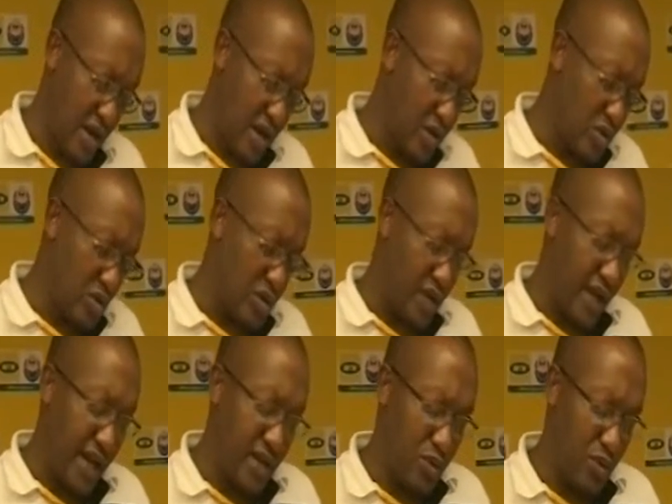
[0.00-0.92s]
To
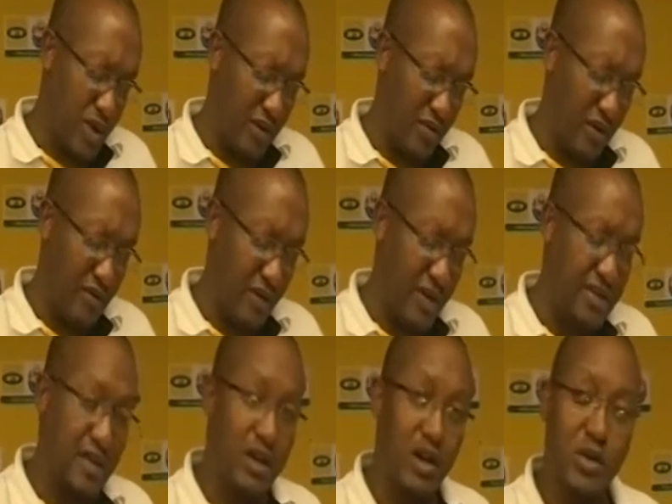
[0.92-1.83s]
date, we have
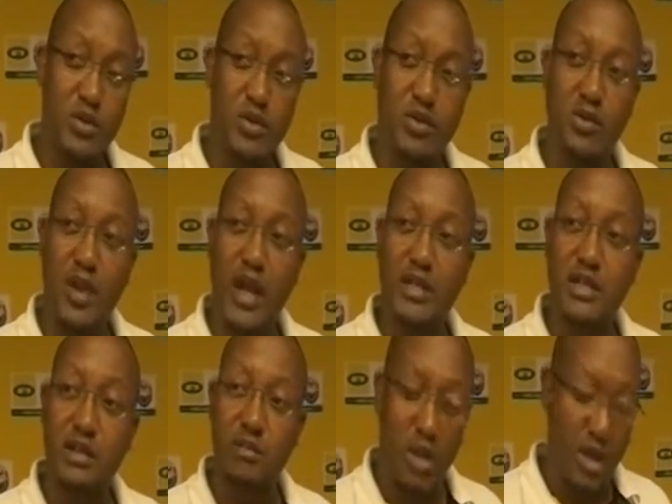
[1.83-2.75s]
invested close to
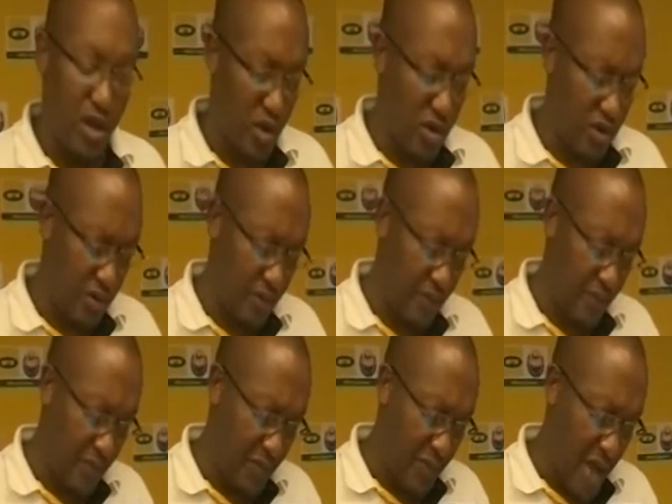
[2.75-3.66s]
19 million
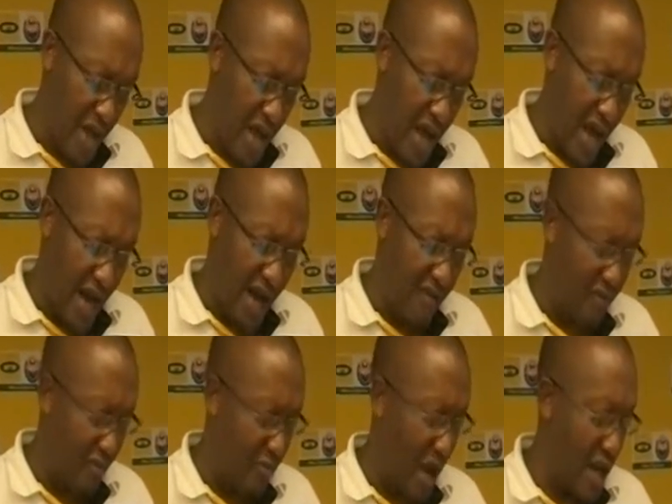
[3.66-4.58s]
and
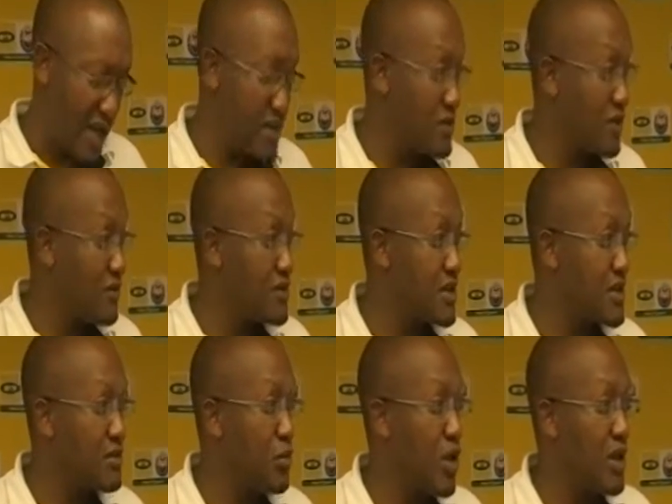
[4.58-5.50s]
have a balance of
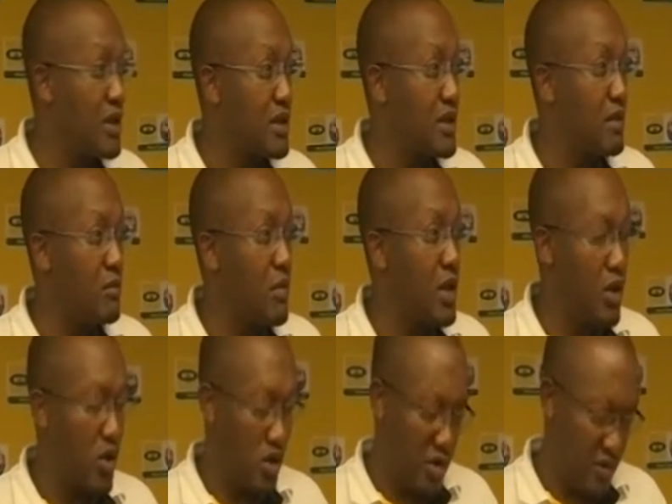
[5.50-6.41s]
6.3
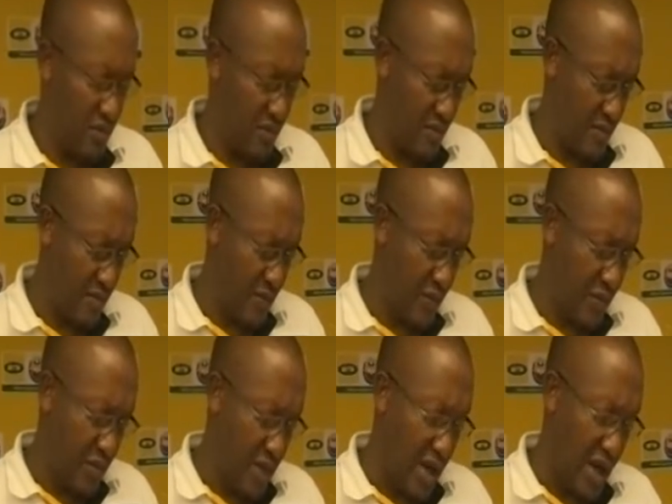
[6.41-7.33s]
million
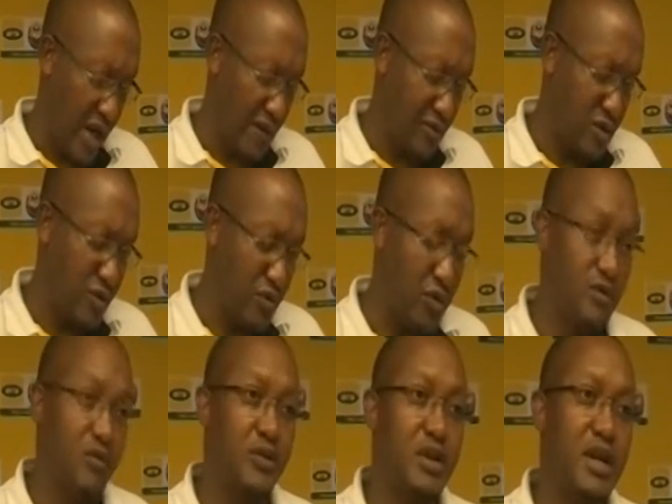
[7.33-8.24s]
left to
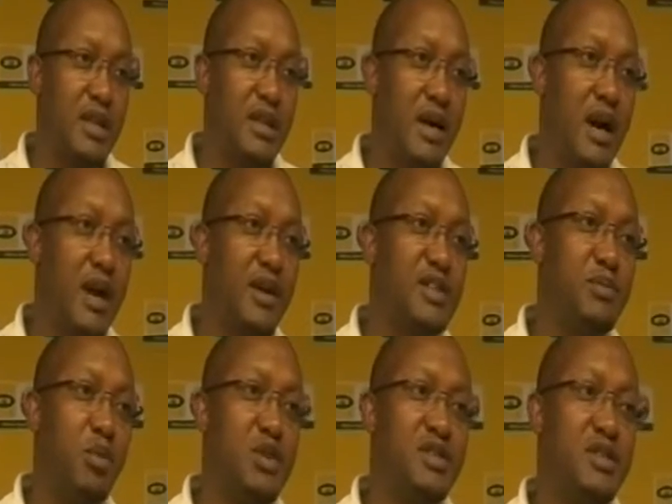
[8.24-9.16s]
fulfill in the current
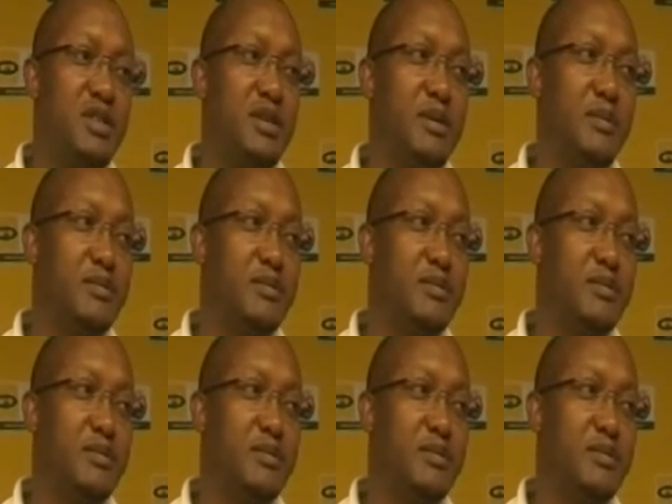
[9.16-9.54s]
sponsorship.